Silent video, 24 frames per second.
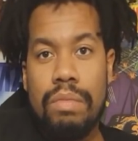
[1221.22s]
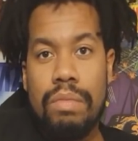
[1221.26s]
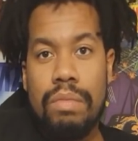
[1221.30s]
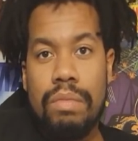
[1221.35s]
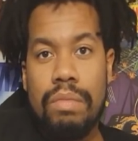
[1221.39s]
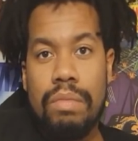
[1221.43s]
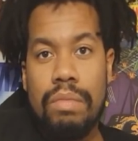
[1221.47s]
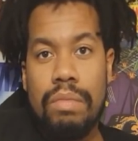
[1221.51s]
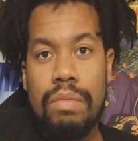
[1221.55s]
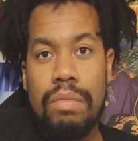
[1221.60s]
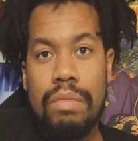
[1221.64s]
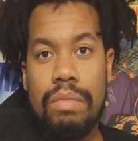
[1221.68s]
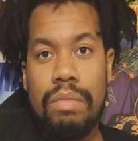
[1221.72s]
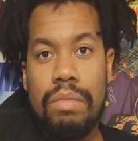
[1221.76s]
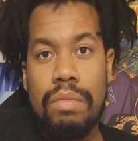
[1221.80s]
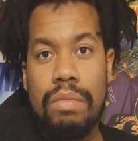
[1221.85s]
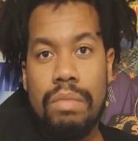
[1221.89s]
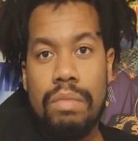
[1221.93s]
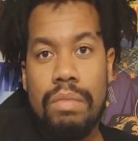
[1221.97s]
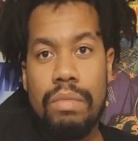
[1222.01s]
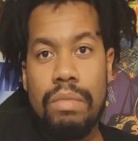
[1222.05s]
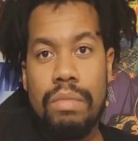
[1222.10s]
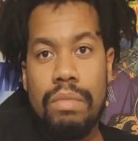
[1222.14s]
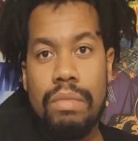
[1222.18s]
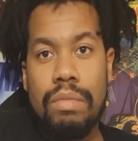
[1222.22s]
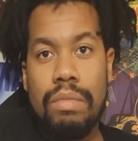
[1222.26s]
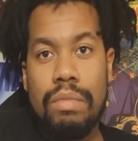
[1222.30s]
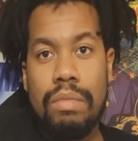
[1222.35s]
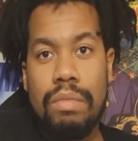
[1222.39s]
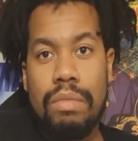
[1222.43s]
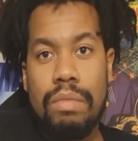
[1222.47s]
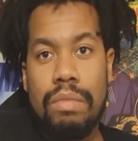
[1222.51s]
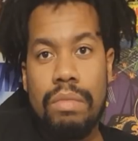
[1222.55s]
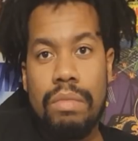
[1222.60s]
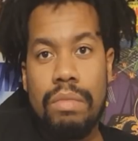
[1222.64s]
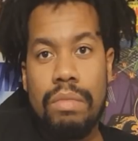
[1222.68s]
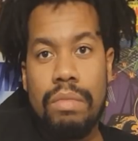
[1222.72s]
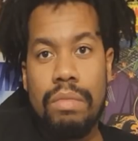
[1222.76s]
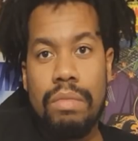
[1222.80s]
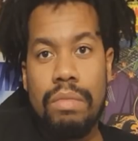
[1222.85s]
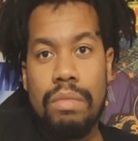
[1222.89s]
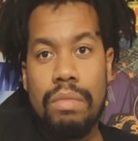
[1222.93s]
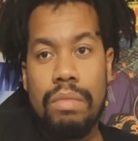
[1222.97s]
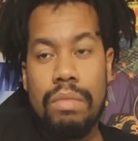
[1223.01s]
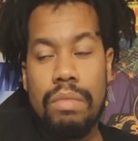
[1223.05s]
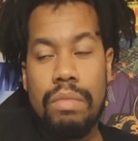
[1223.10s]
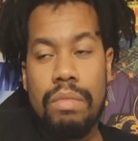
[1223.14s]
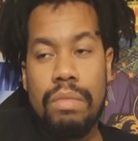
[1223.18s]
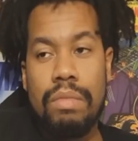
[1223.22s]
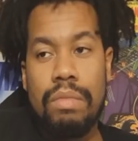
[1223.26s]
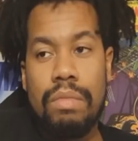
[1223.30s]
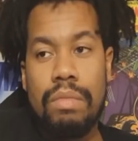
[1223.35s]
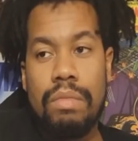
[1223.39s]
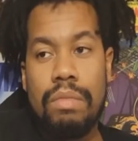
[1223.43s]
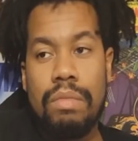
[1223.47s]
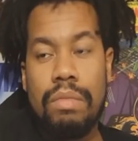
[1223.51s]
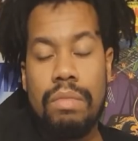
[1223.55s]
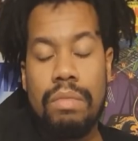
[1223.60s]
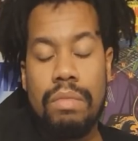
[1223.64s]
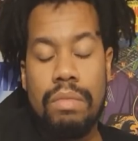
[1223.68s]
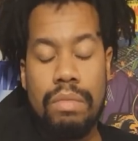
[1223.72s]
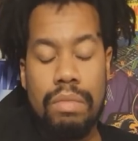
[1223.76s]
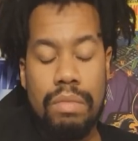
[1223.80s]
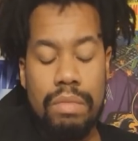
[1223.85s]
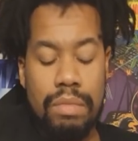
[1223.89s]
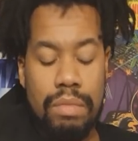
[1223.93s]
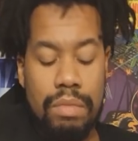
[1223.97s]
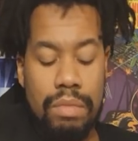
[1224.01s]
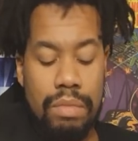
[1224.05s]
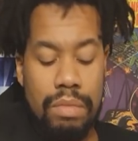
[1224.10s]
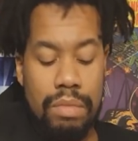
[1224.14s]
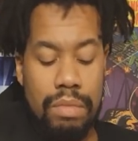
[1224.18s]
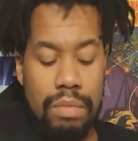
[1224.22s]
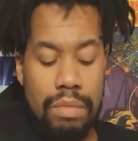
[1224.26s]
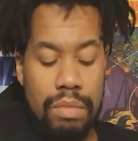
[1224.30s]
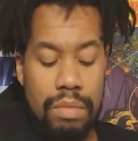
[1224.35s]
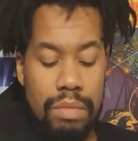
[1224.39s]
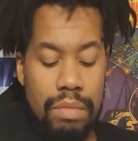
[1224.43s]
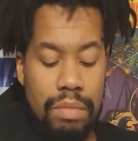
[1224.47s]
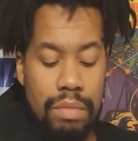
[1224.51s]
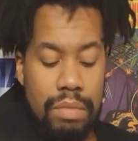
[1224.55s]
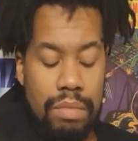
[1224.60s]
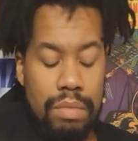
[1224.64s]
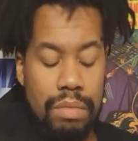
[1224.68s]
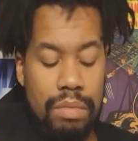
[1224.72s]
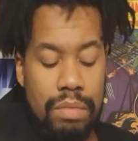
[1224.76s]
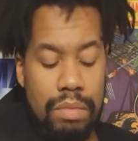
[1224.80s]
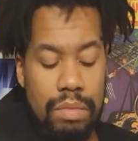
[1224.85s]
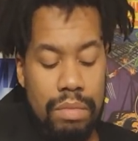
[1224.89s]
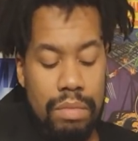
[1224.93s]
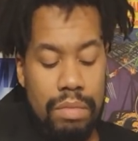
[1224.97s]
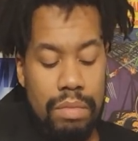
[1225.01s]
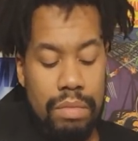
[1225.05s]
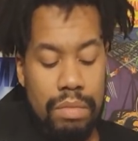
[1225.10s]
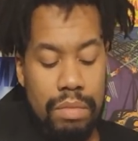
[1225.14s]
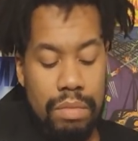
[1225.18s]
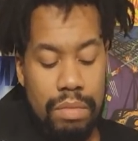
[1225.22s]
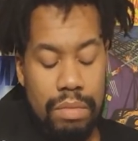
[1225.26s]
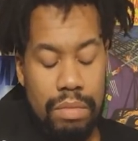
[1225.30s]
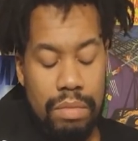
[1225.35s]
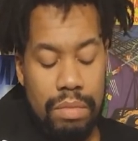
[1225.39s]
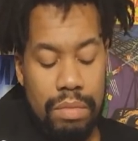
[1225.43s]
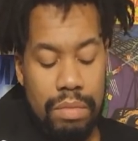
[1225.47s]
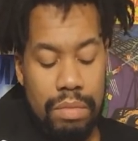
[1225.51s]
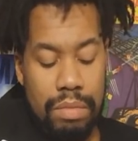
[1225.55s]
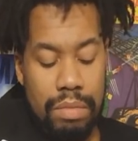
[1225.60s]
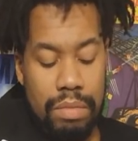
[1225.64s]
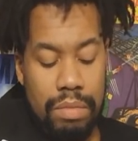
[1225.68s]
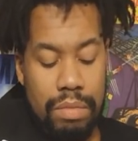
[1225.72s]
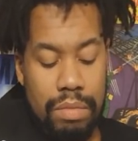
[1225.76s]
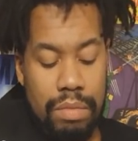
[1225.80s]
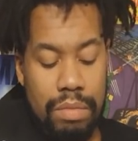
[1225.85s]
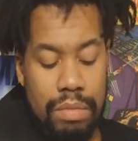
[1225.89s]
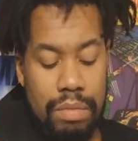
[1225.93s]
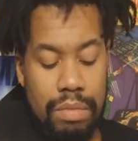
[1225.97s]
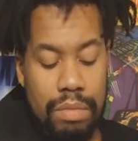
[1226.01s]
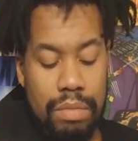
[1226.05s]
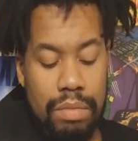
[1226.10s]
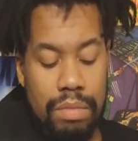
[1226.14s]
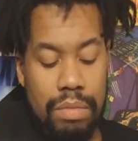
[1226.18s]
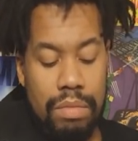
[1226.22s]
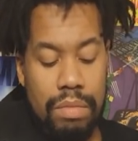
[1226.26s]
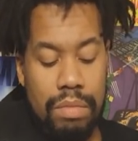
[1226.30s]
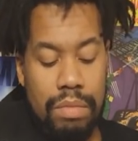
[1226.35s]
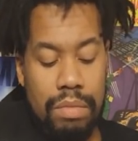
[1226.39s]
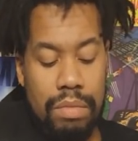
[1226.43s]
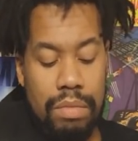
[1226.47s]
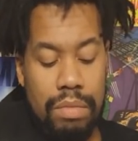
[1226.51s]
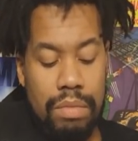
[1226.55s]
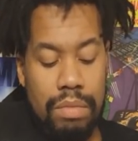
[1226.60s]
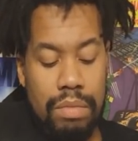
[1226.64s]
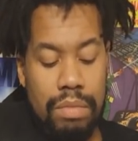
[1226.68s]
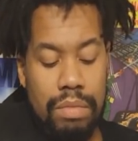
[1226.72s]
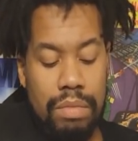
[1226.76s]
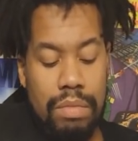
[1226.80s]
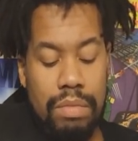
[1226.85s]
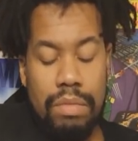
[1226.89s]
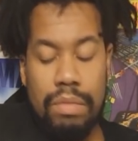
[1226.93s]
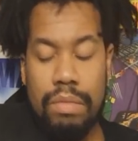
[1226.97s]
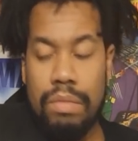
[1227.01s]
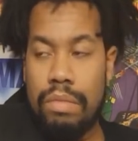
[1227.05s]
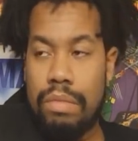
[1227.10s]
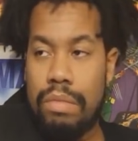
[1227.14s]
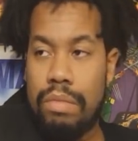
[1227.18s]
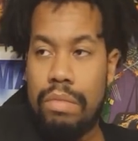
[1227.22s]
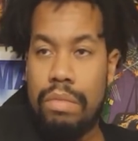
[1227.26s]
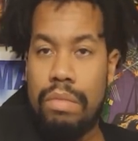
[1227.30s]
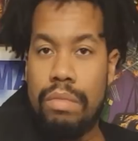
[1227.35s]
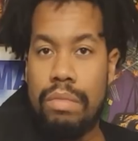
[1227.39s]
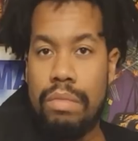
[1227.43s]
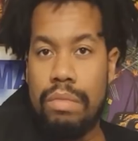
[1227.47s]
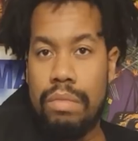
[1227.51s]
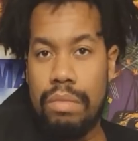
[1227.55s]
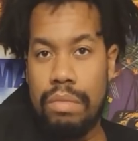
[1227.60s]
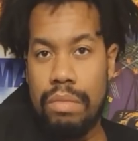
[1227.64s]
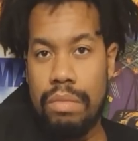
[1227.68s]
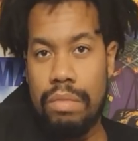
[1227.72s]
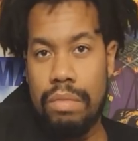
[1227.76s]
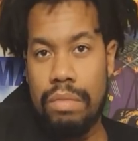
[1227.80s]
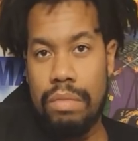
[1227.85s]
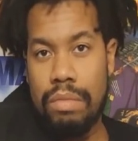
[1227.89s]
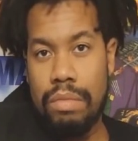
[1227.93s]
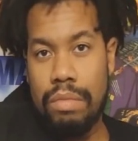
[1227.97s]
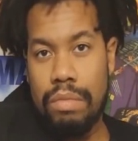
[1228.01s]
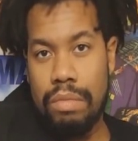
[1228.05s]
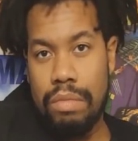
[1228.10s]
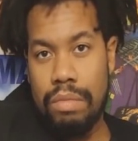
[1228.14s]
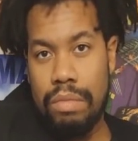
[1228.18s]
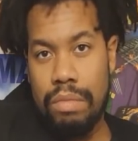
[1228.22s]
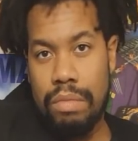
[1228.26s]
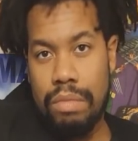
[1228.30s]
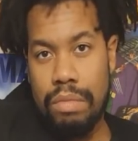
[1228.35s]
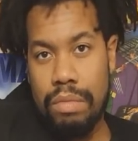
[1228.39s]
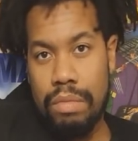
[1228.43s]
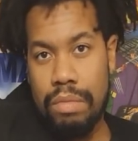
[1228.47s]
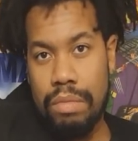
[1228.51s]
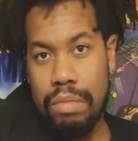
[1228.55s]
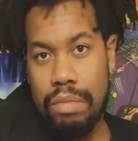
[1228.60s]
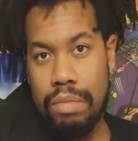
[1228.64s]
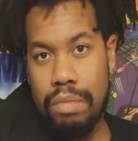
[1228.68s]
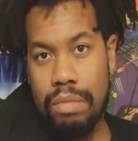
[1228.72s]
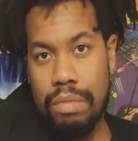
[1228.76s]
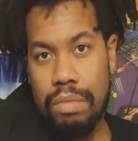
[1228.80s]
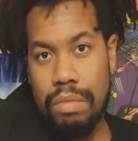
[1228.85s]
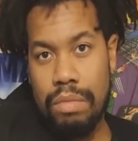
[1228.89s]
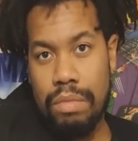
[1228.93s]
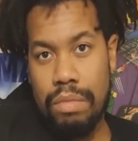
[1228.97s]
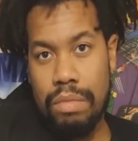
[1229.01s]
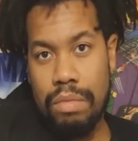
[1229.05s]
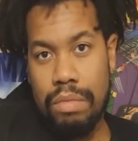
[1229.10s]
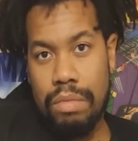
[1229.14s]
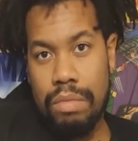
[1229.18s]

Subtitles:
The person shown says nothing.